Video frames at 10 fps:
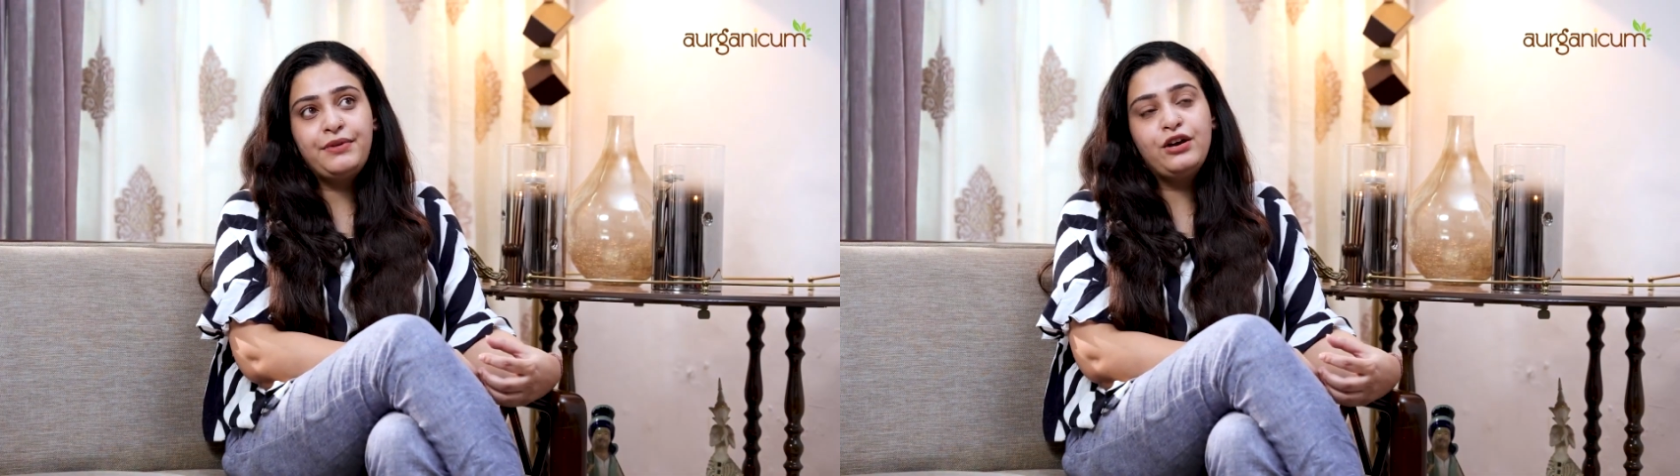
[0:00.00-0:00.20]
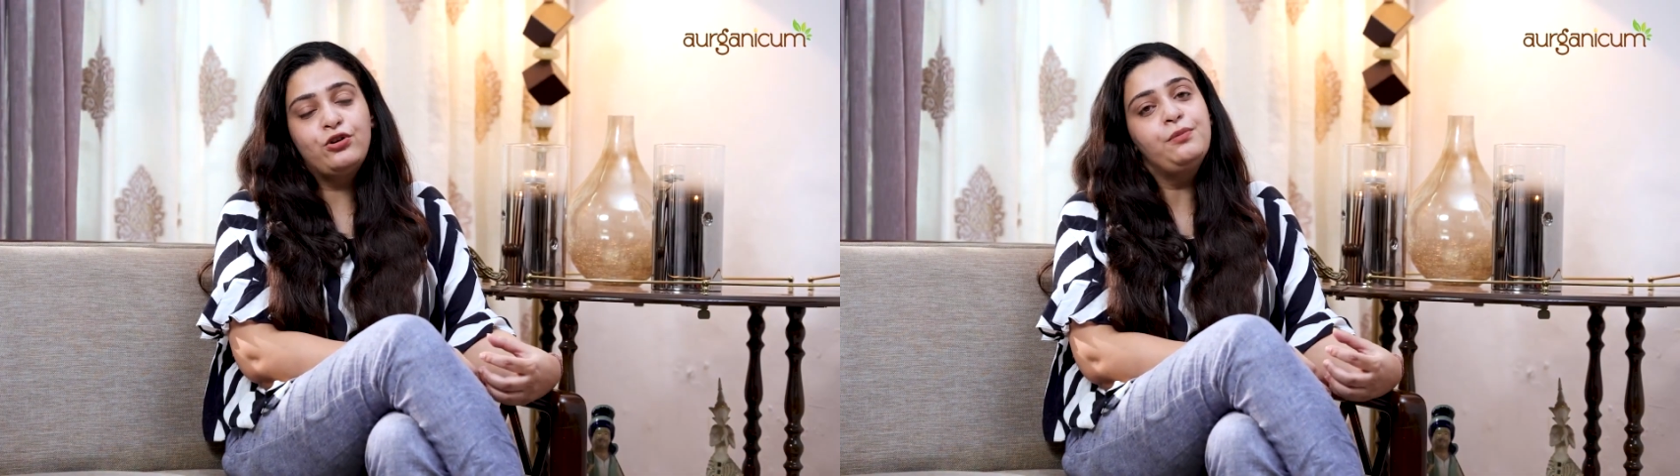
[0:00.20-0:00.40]

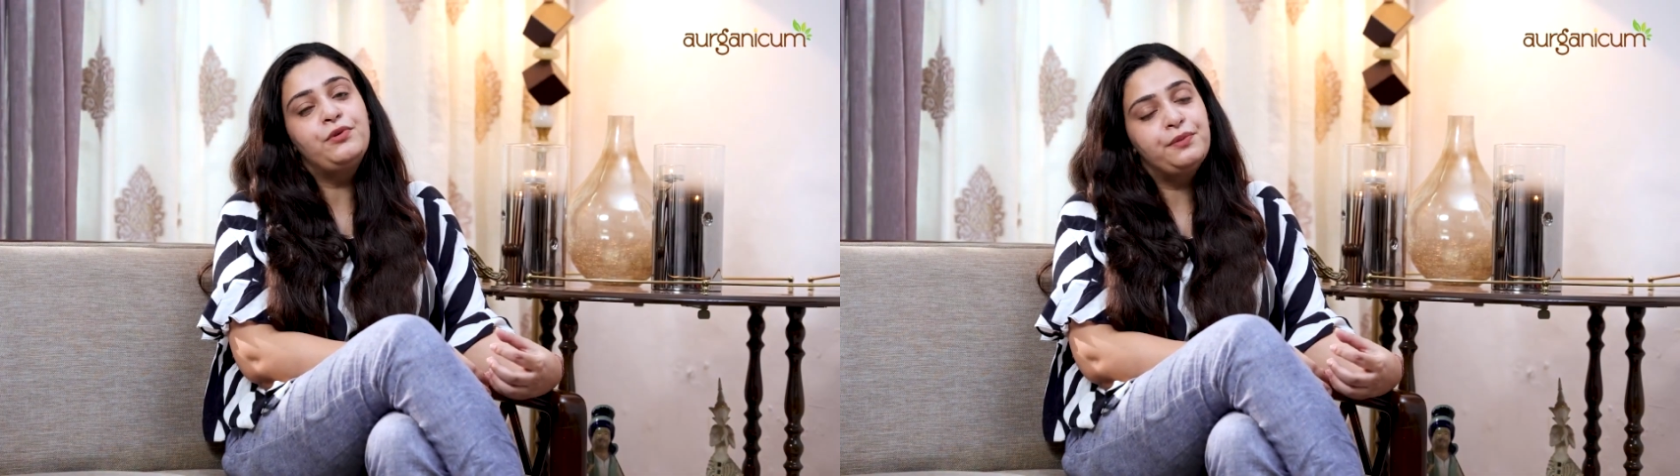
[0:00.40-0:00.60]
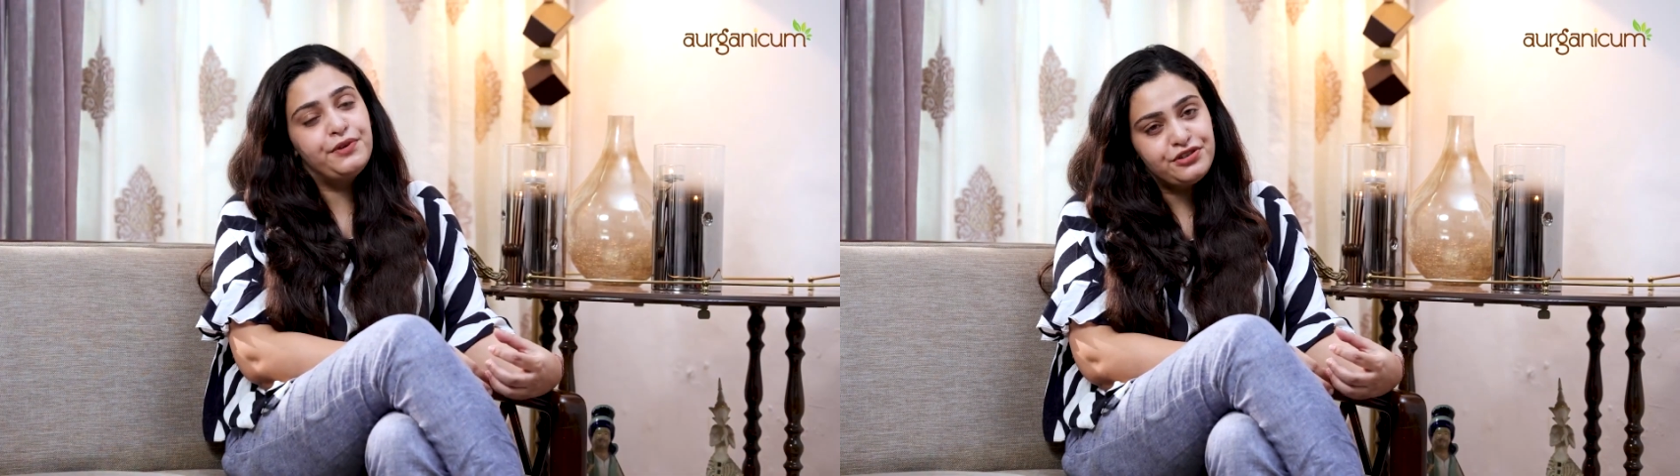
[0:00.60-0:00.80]
my whole
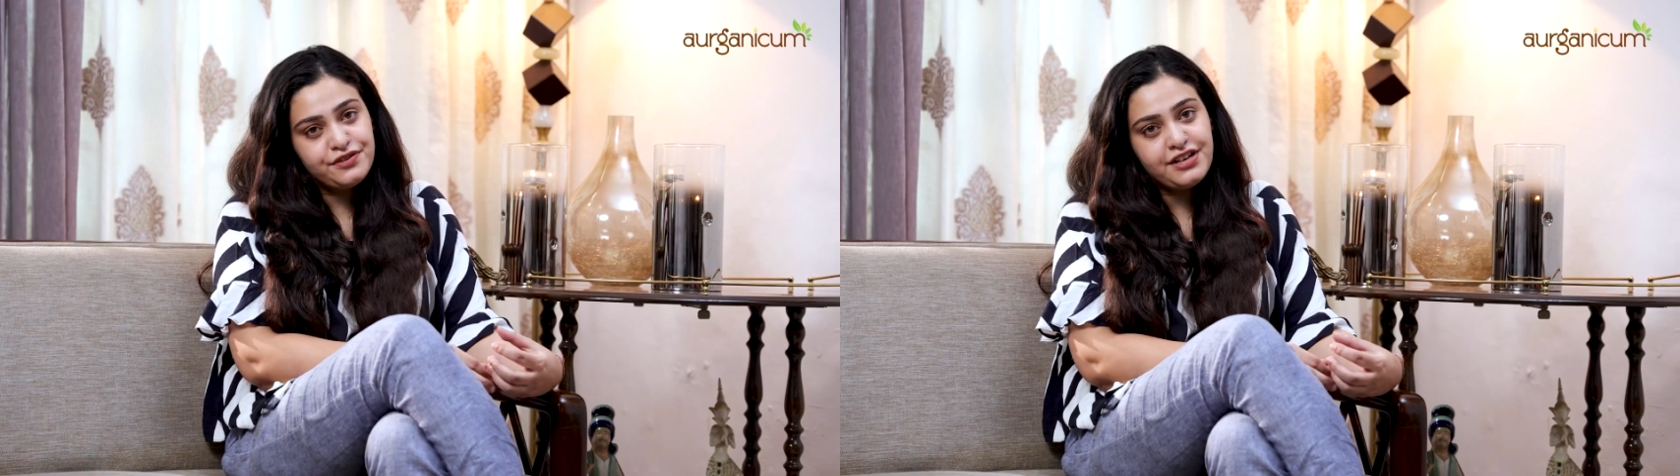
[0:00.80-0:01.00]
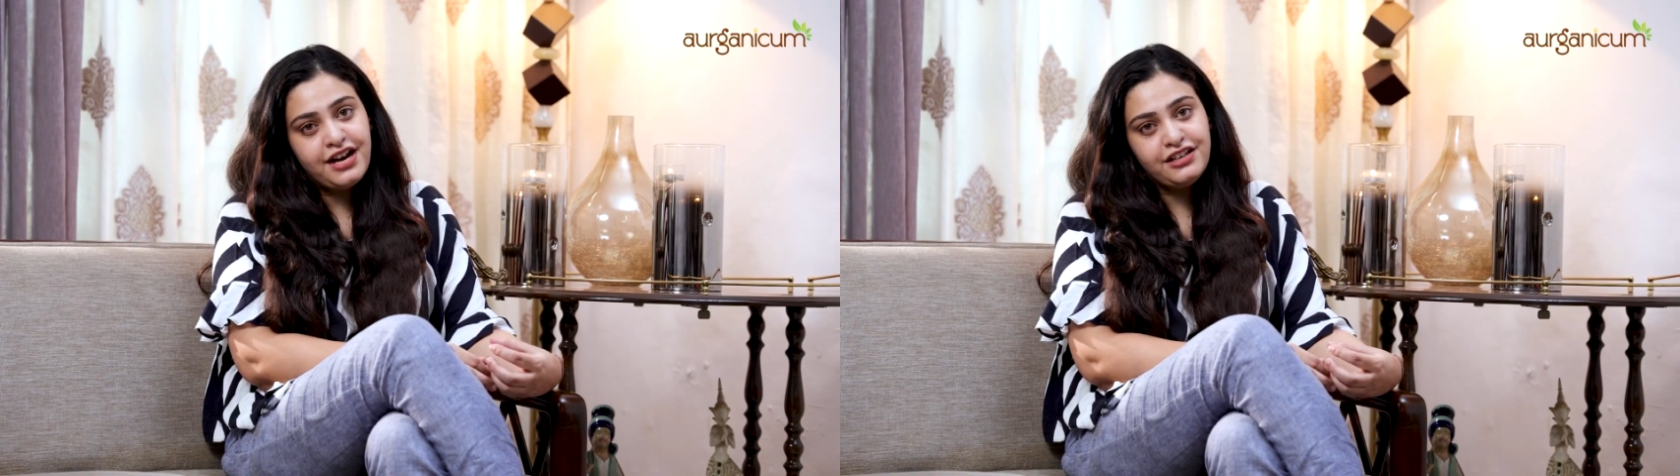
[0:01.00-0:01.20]
purpose
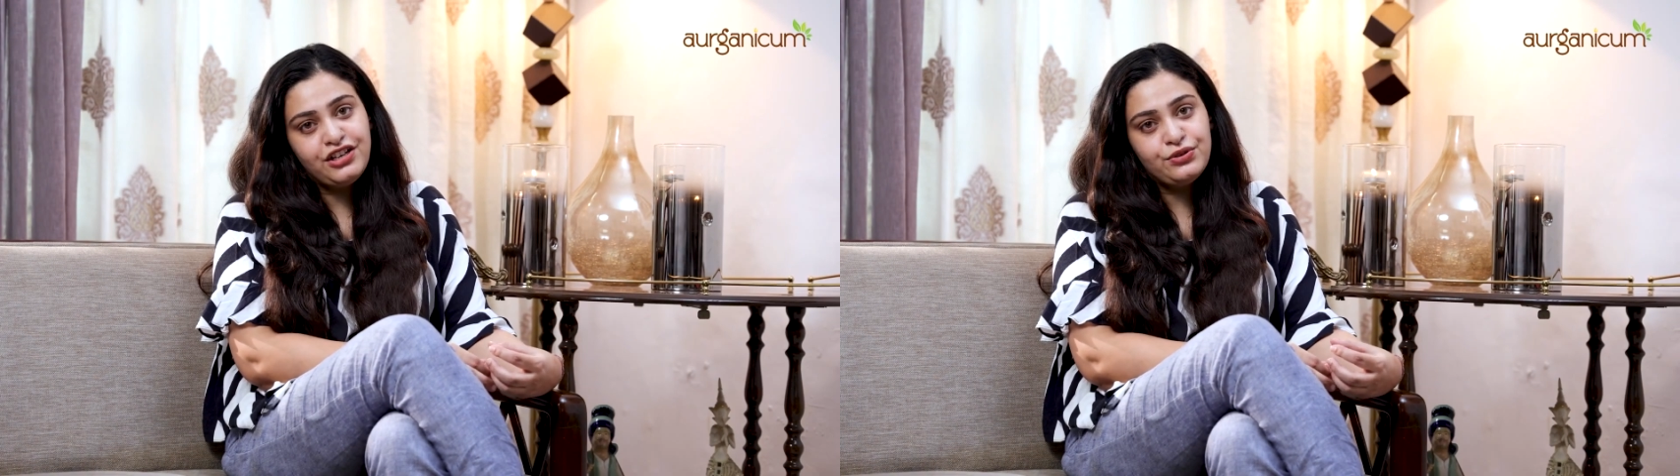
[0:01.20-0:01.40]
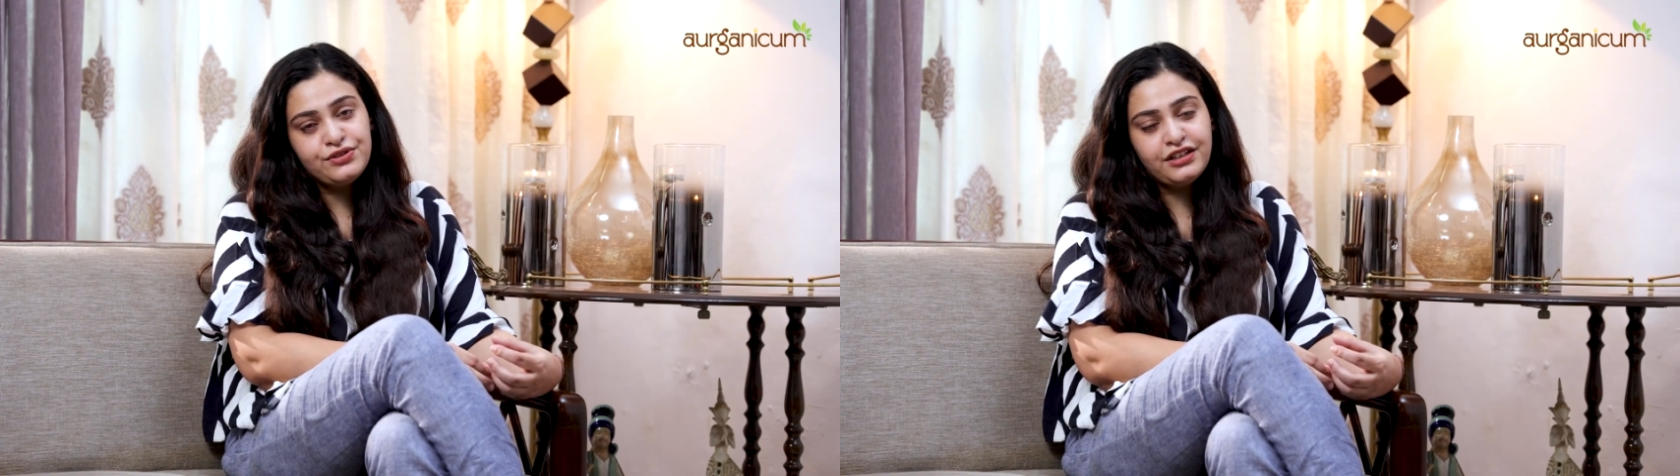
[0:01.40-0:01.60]
of
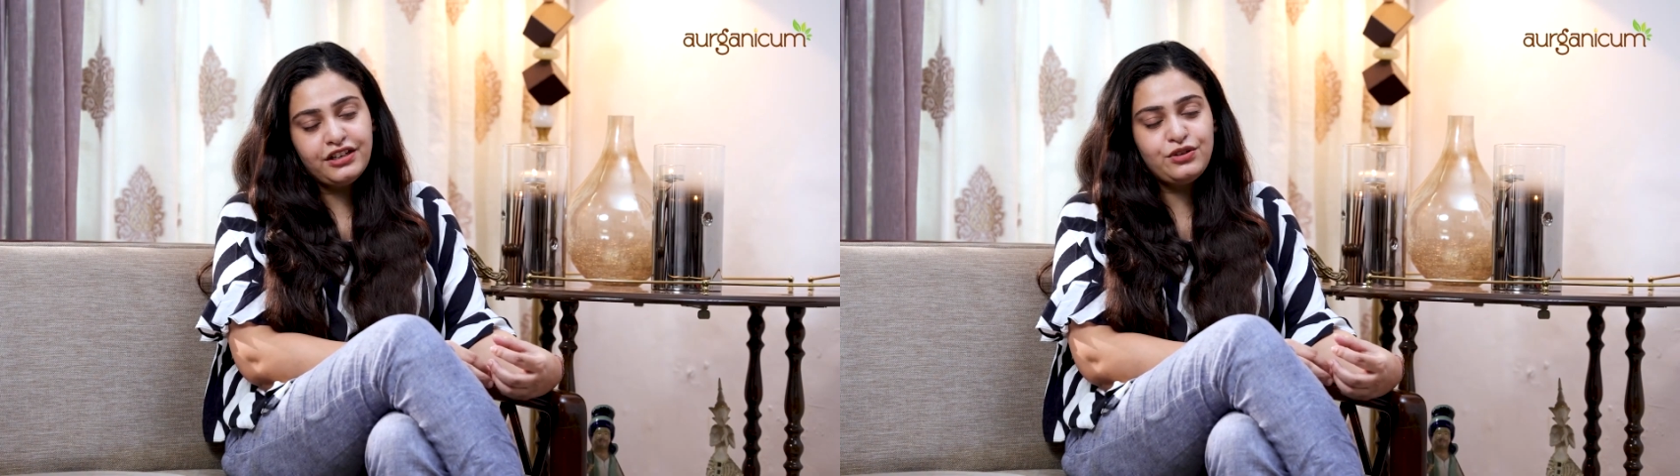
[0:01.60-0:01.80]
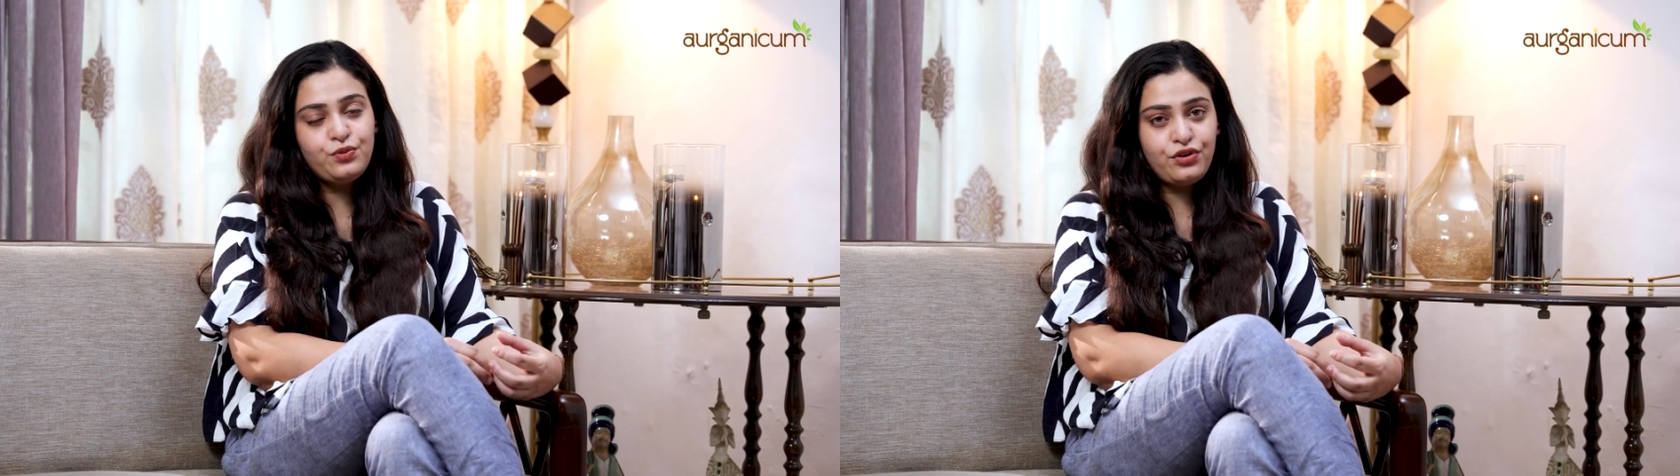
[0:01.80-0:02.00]
starting
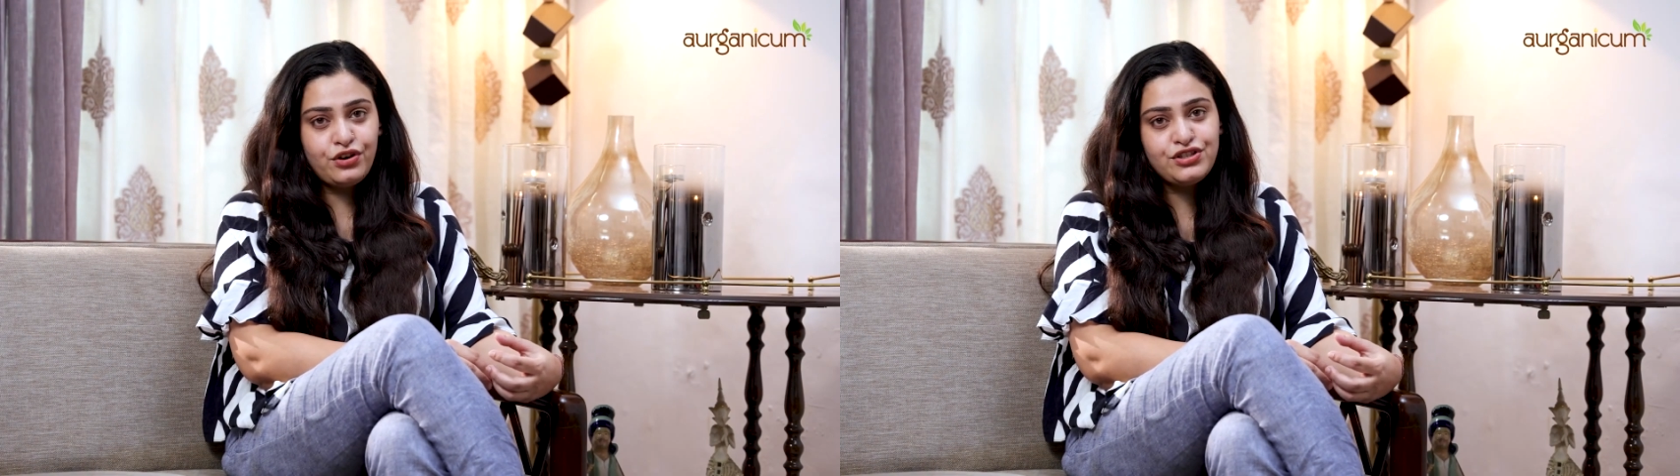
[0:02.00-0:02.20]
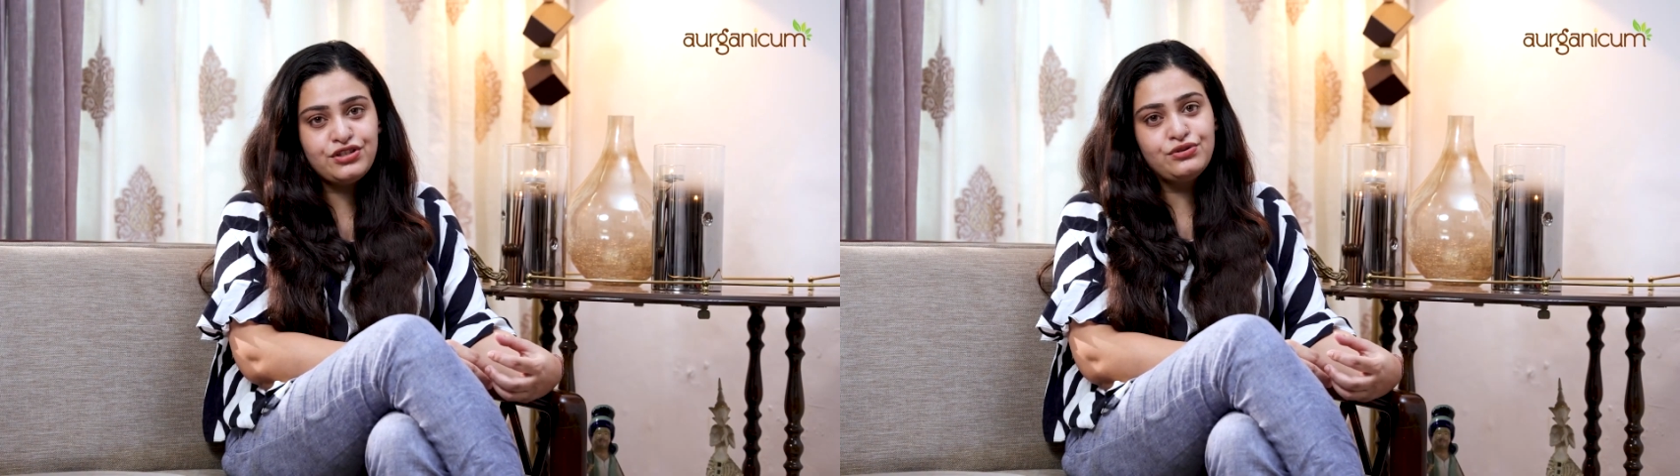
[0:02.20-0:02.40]
using it
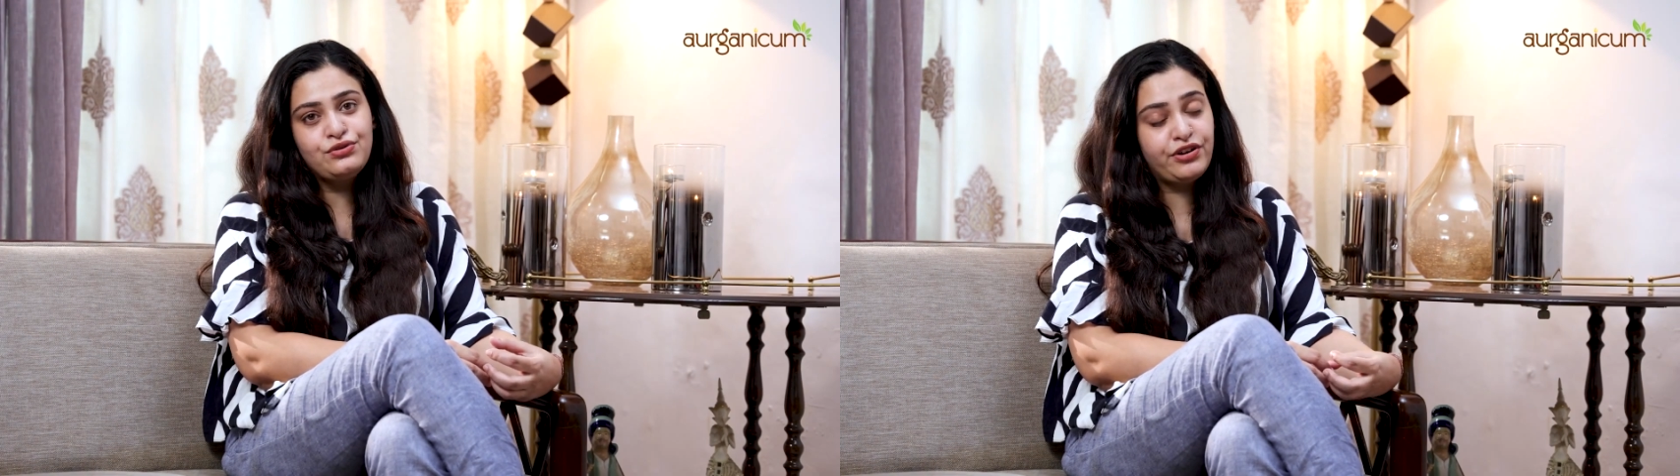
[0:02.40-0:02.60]
was to